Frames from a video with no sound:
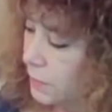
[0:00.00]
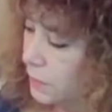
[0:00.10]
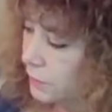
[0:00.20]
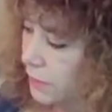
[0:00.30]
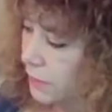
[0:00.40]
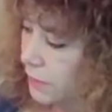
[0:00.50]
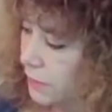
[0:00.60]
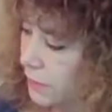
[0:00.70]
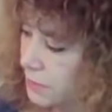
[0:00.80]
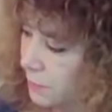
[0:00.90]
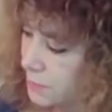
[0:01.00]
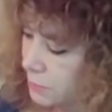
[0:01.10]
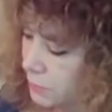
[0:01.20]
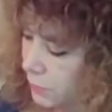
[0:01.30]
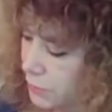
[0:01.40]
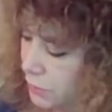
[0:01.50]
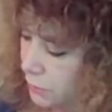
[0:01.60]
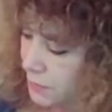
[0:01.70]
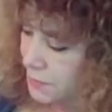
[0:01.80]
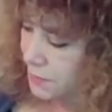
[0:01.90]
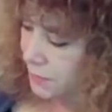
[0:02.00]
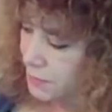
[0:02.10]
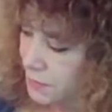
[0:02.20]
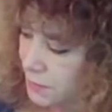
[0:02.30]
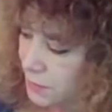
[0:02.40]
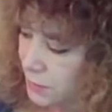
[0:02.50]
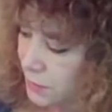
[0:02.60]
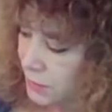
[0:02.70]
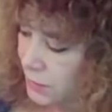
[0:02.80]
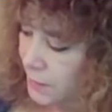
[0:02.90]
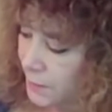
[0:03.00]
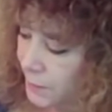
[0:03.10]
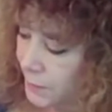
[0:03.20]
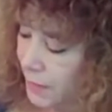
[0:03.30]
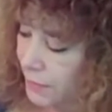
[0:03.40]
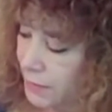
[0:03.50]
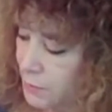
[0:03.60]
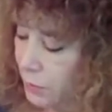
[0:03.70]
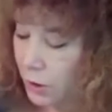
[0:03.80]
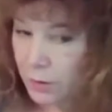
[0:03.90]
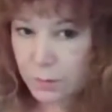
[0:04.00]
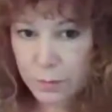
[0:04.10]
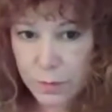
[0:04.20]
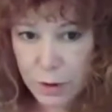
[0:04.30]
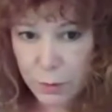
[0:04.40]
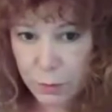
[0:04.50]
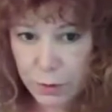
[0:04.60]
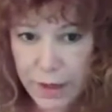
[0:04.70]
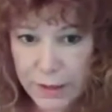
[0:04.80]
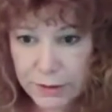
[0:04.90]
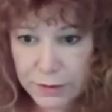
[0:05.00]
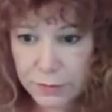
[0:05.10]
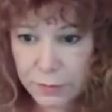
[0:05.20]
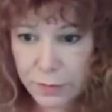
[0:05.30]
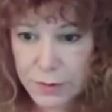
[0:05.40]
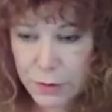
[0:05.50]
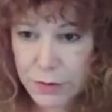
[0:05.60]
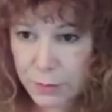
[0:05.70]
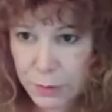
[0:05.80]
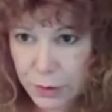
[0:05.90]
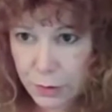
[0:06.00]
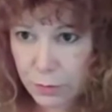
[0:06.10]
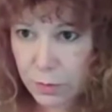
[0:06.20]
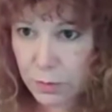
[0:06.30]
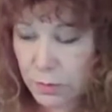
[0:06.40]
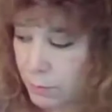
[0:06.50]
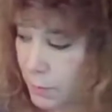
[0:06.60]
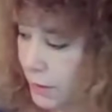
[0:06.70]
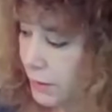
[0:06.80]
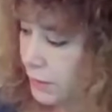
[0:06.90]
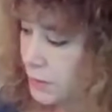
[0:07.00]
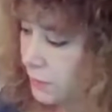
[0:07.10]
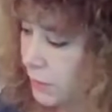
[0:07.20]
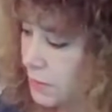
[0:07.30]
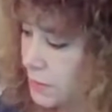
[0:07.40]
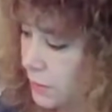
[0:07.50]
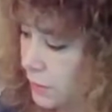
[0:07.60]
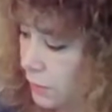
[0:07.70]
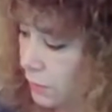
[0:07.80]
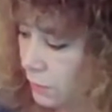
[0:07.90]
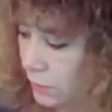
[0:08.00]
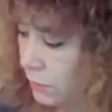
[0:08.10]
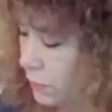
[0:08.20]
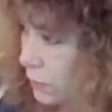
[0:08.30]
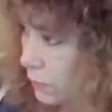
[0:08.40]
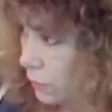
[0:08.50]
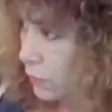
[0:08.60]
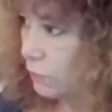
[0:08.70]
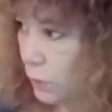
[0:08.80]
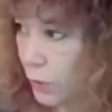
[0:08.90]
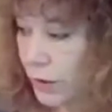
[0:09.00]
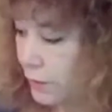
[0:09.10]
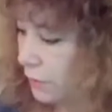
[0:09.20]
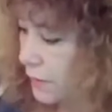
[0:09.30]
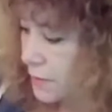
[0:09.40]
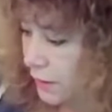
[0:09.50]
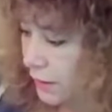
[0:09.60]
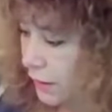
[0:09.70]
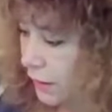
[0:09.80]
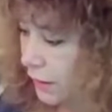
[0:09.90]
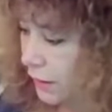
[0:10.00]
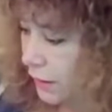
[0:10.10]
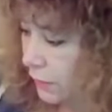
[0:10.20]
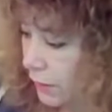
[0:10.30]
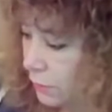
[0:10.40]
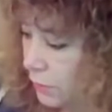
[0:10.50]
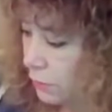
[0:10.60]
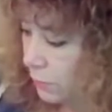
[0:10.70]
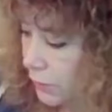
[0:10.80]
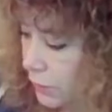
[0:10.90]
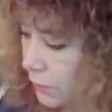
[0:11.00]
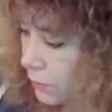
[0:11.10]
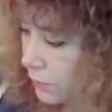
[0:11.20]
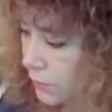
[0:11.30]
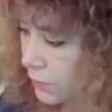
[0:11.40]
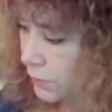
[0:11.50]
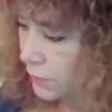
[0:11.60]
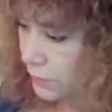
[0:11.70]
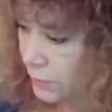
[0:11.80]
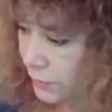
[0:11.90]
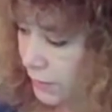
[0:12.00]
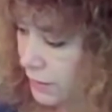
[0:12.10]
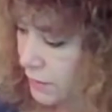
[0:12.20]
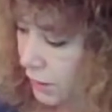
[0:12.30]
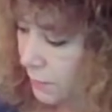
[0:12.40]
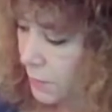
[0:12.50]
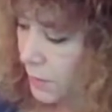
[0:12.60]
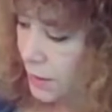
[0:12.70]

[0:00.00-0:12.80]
The vata time is between 2 and 6, and that's when when we're active. It's a good time to do mind activities and working, things like that, everything that you would normally do during that time.